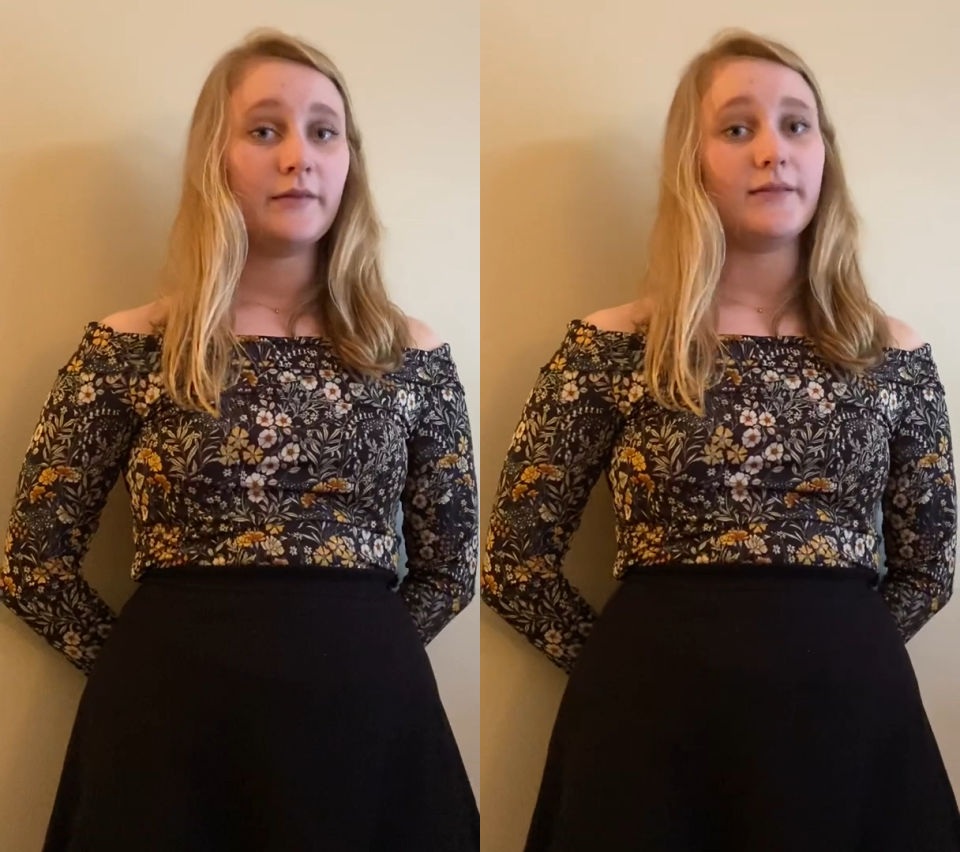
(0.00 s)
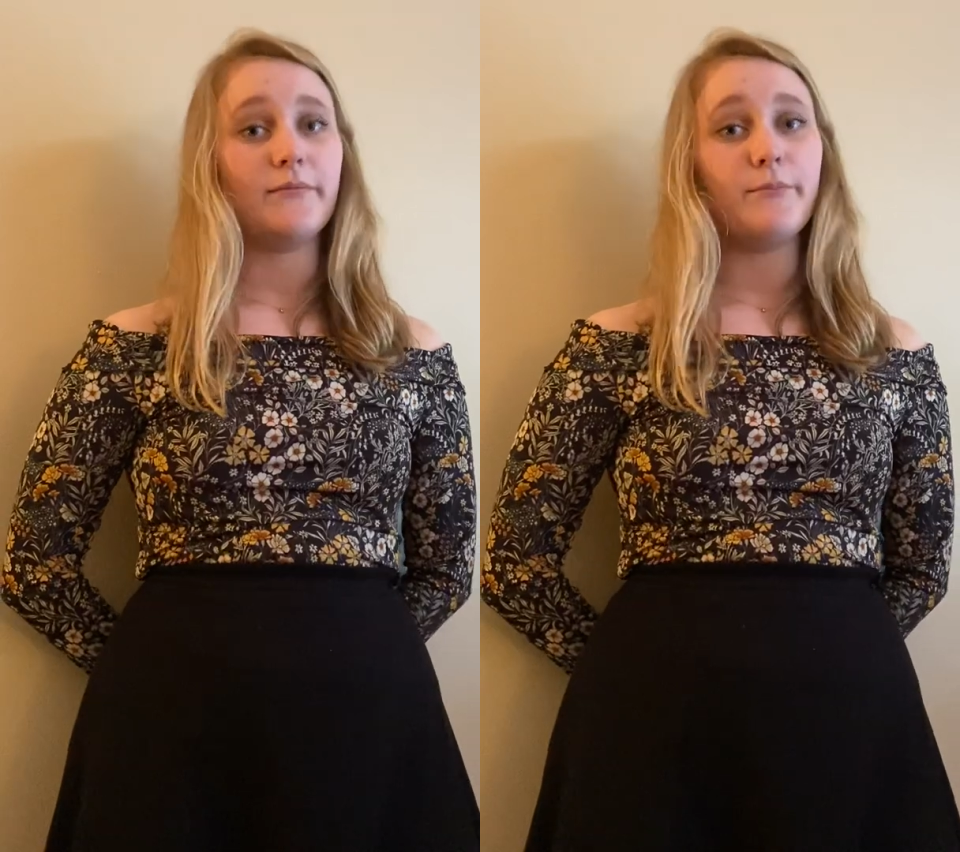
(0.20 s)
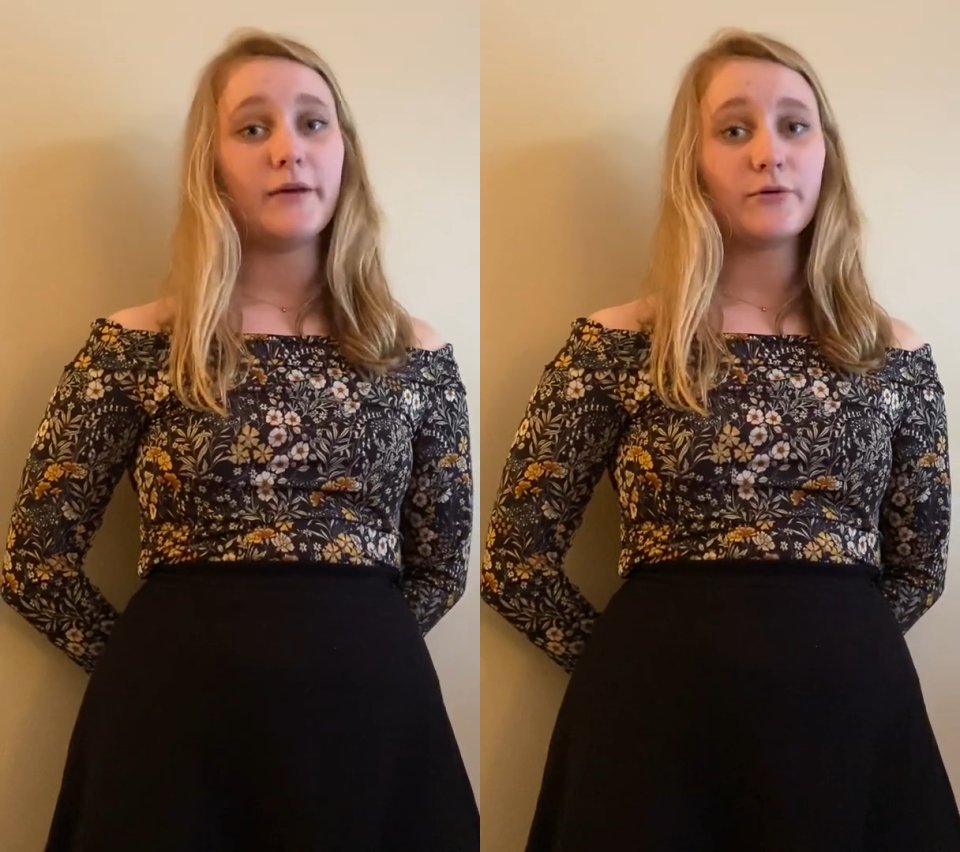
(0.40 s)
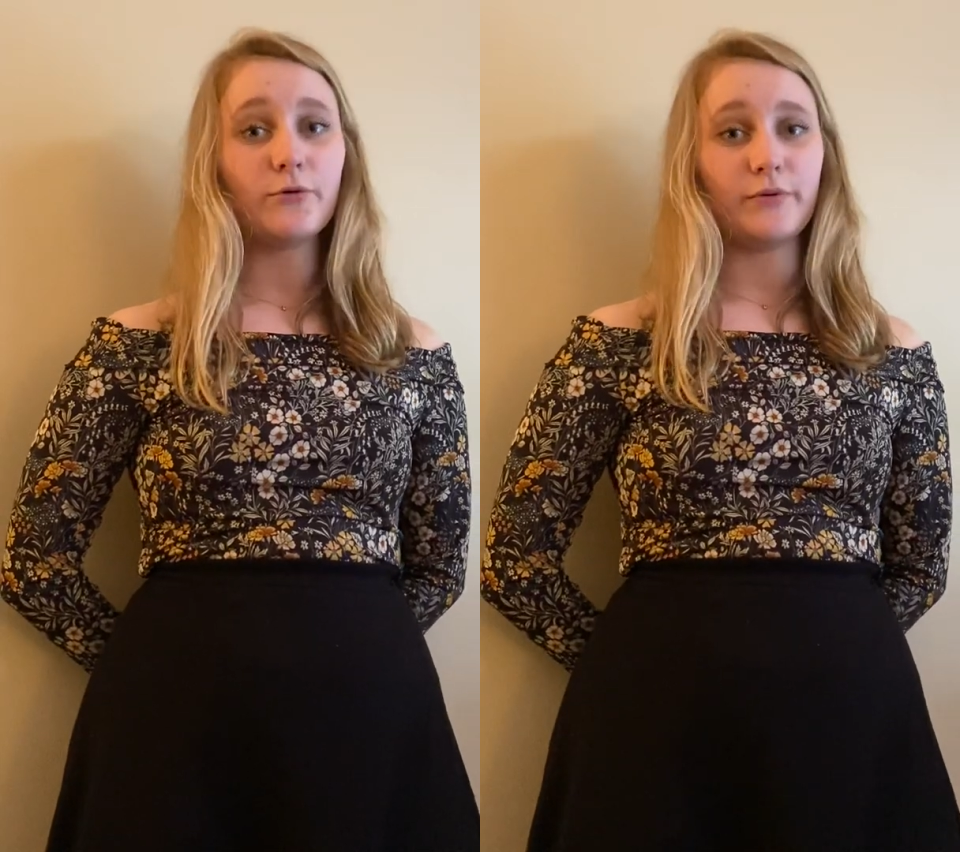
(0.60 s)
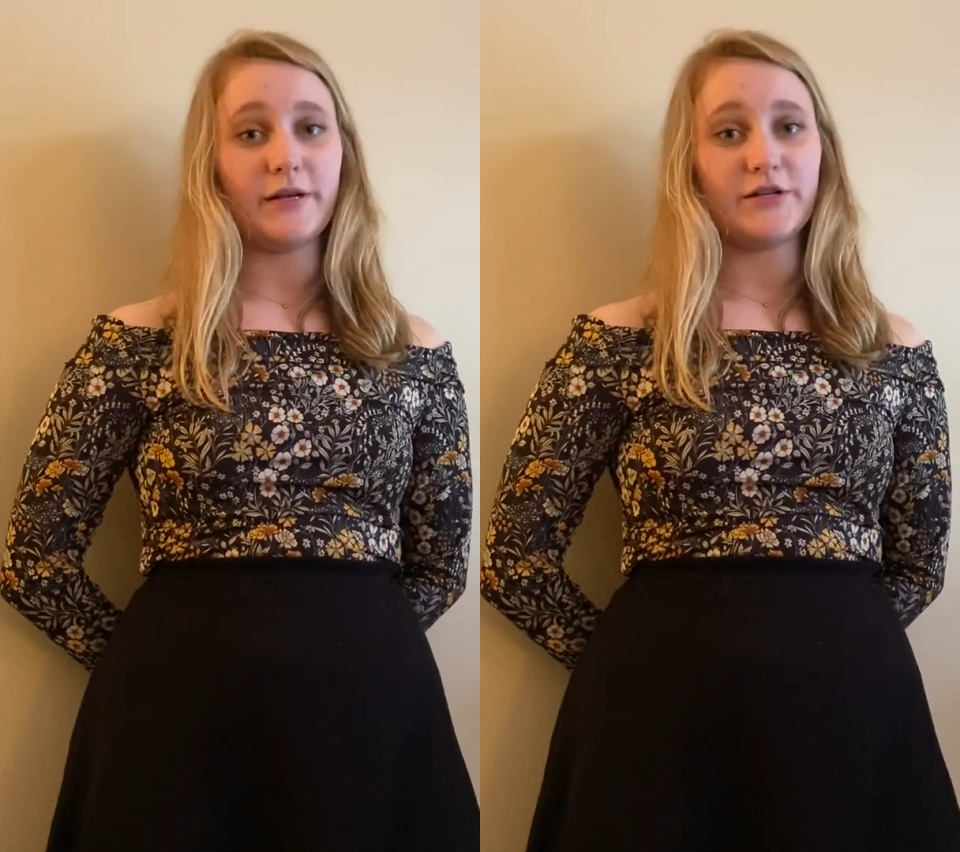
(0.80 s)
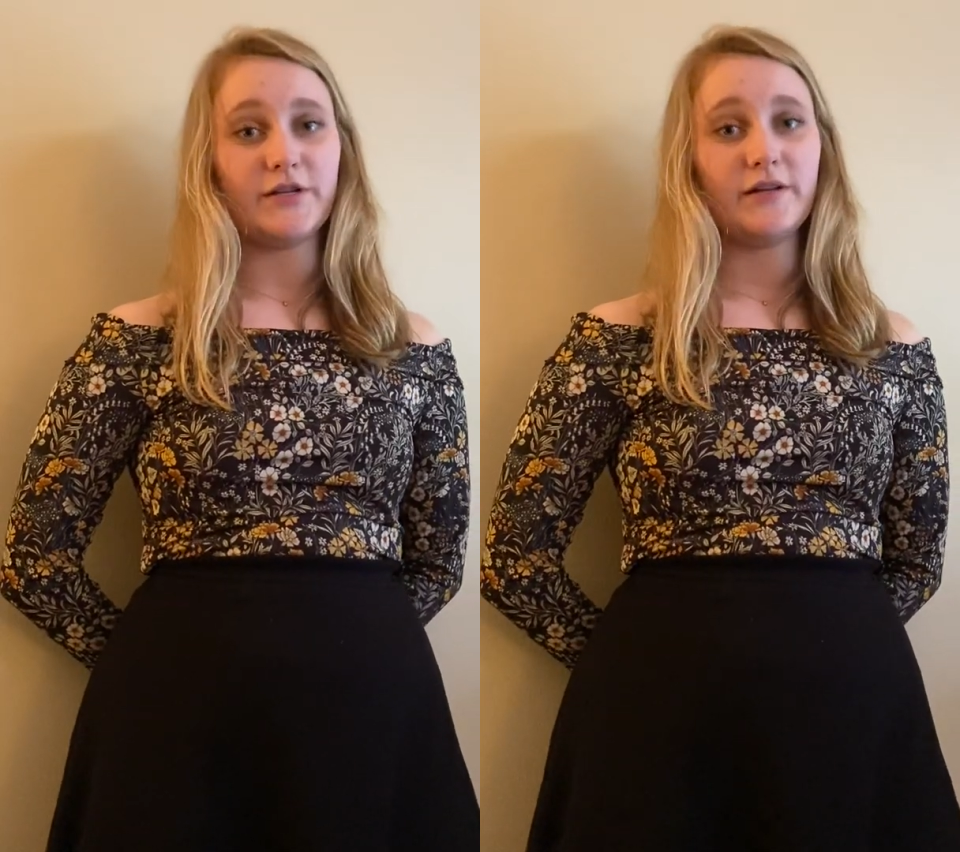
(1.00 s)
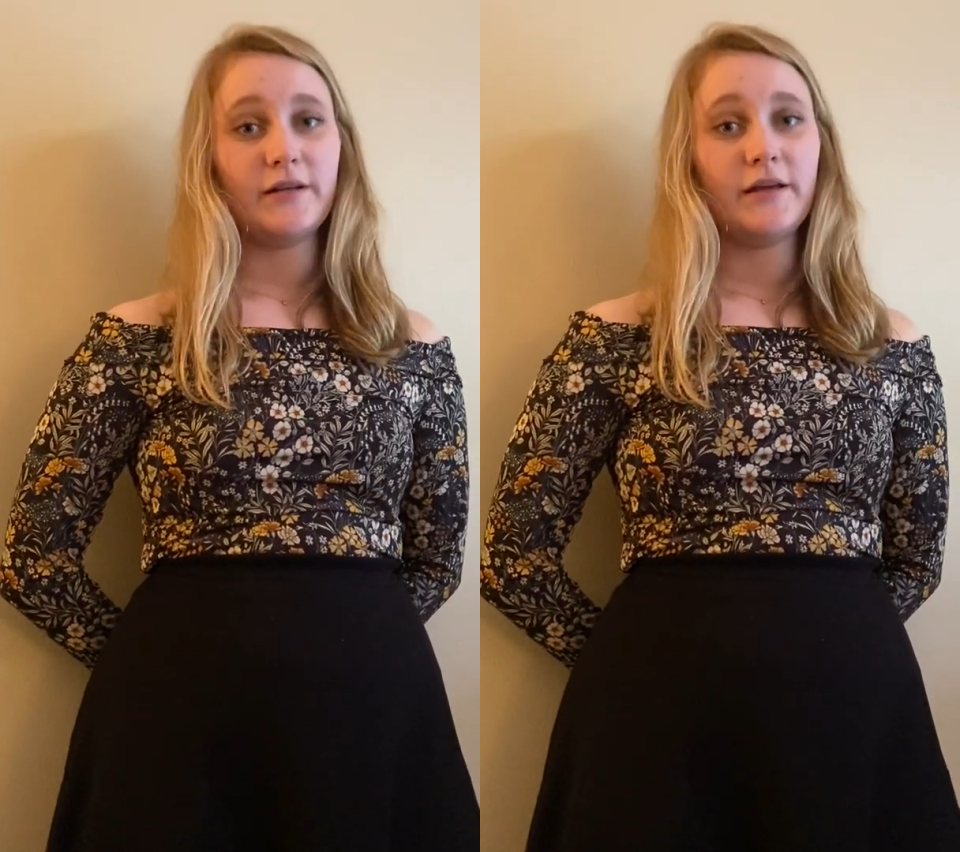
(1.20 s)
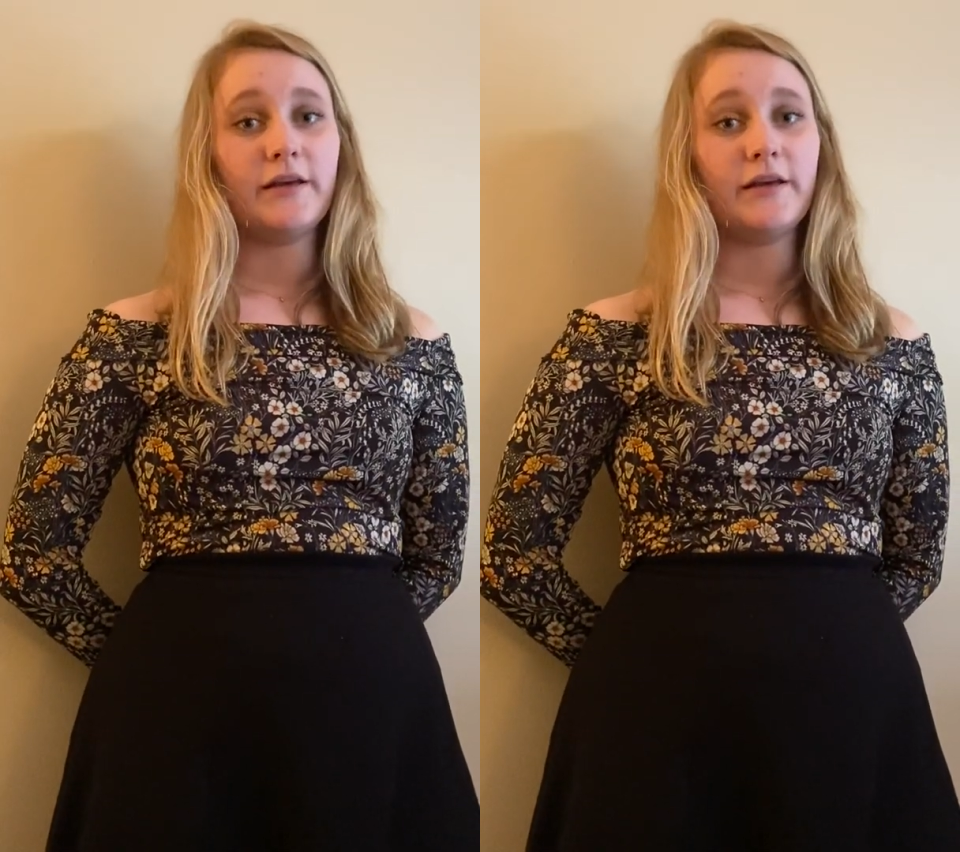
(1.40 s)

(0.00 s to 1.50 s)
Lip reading: The middle region